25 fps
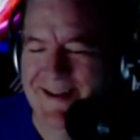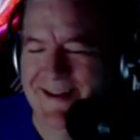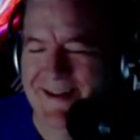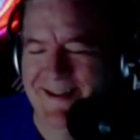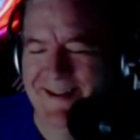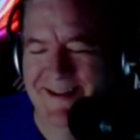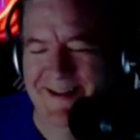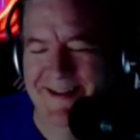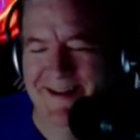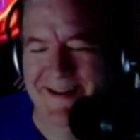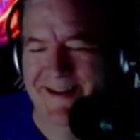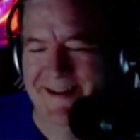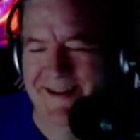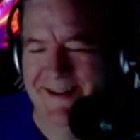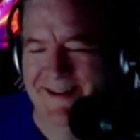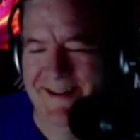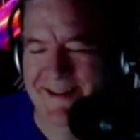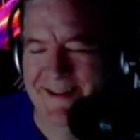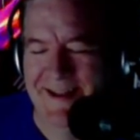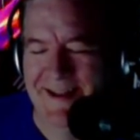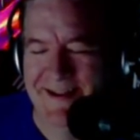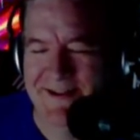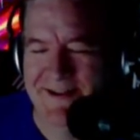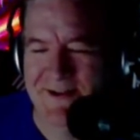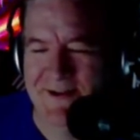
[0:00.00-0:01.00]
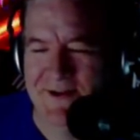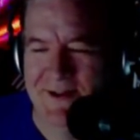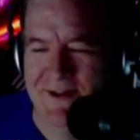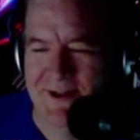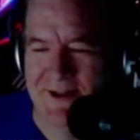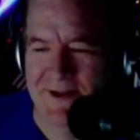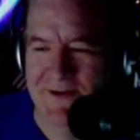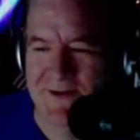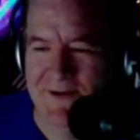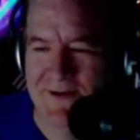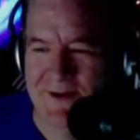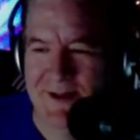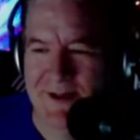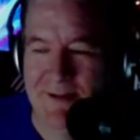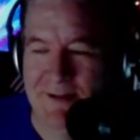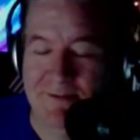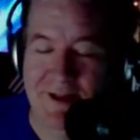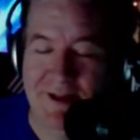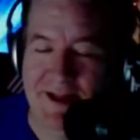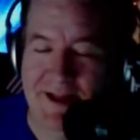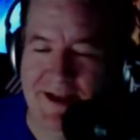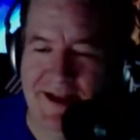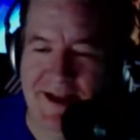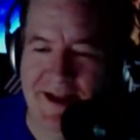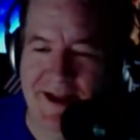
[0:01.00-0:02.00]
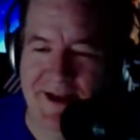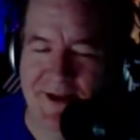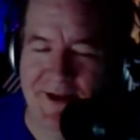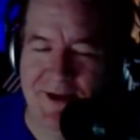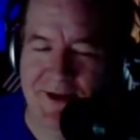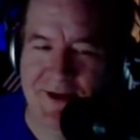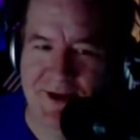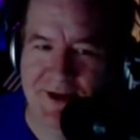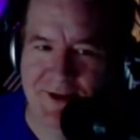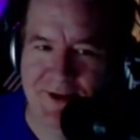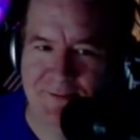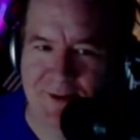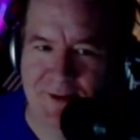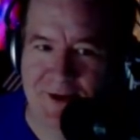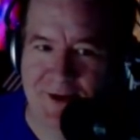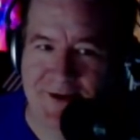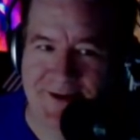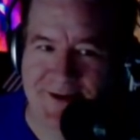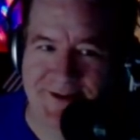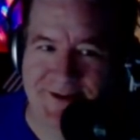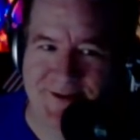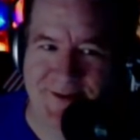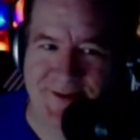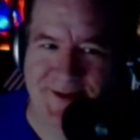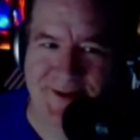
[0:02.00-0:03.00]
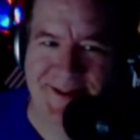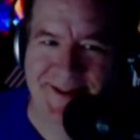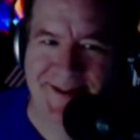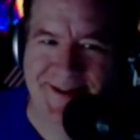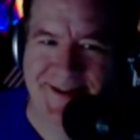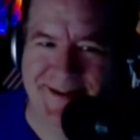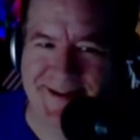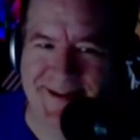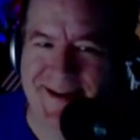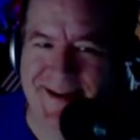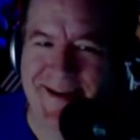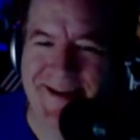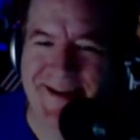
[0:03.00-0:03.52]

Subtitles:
Yeah, that's really cool. I'm glad he had a good experience with it.